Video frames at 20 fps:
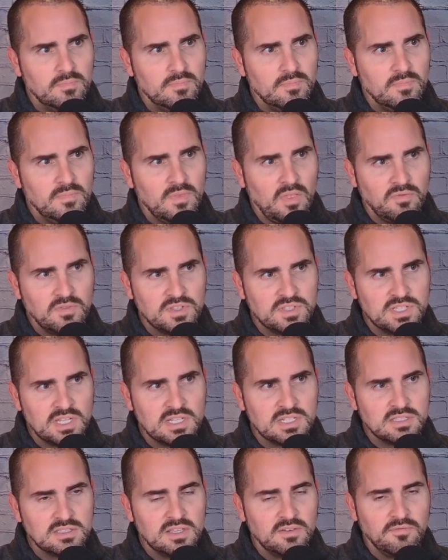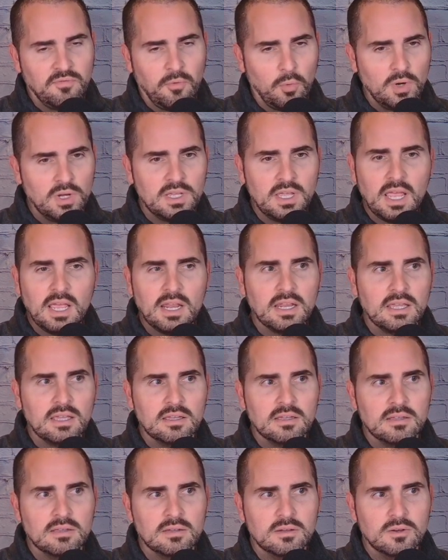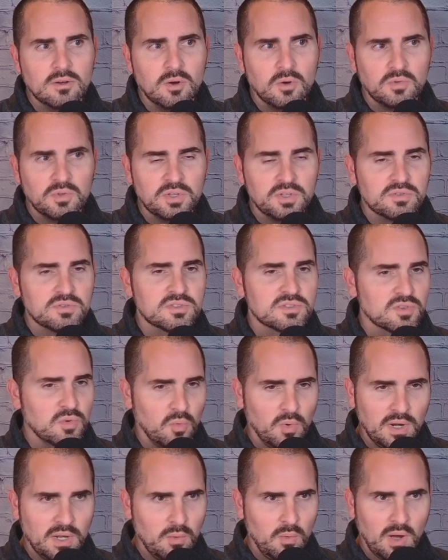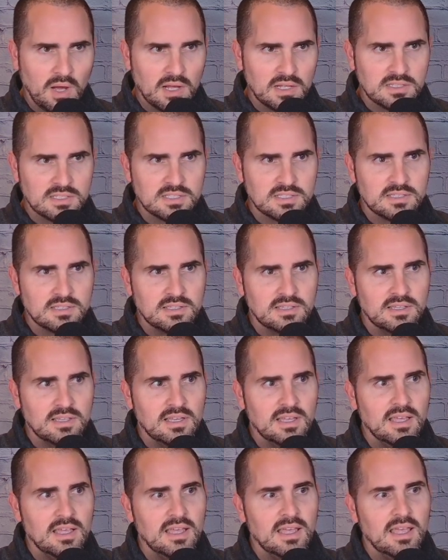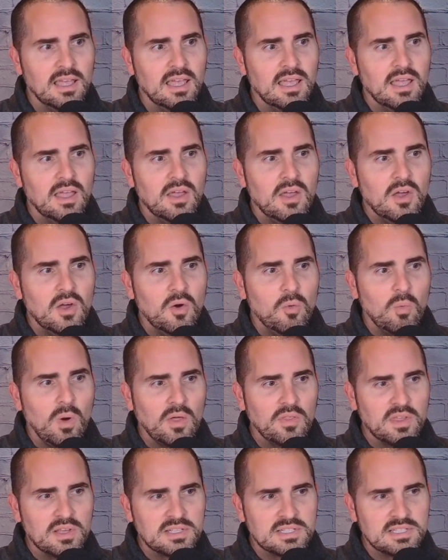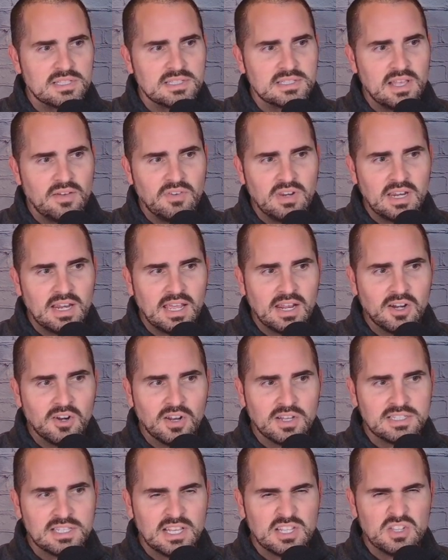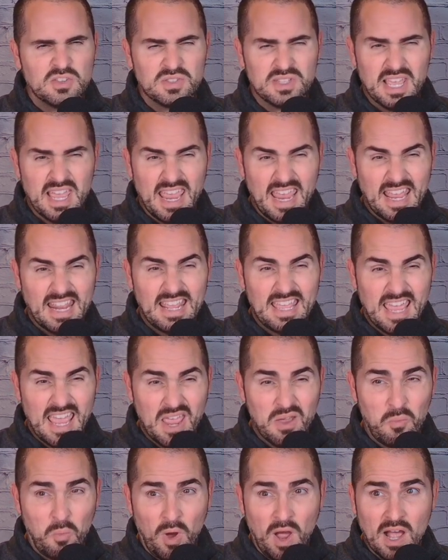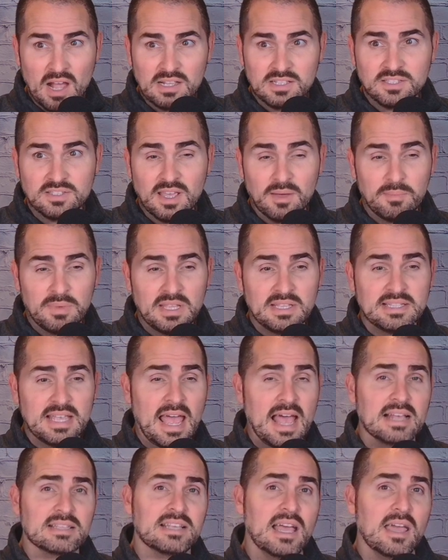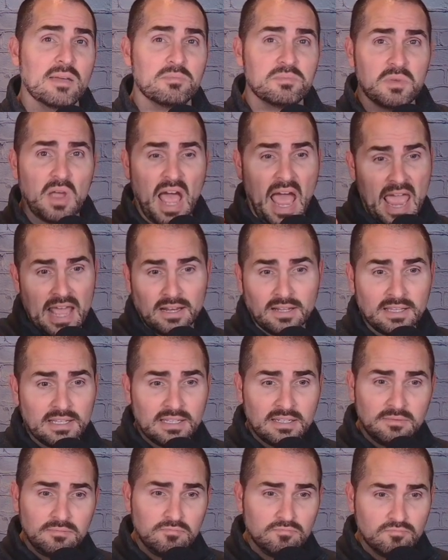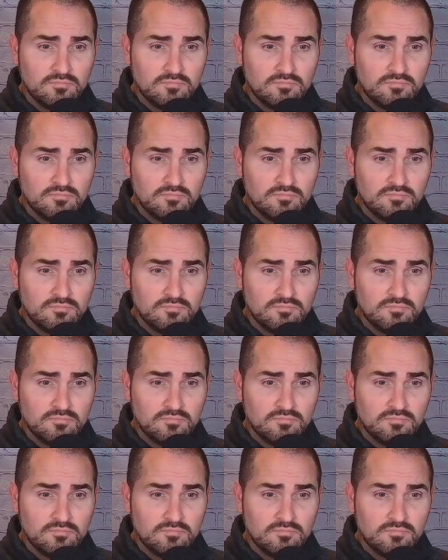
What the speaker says: the 4080 only used 20 watts, while the 7900 XTX used 88 watts. So that means as I'm idling,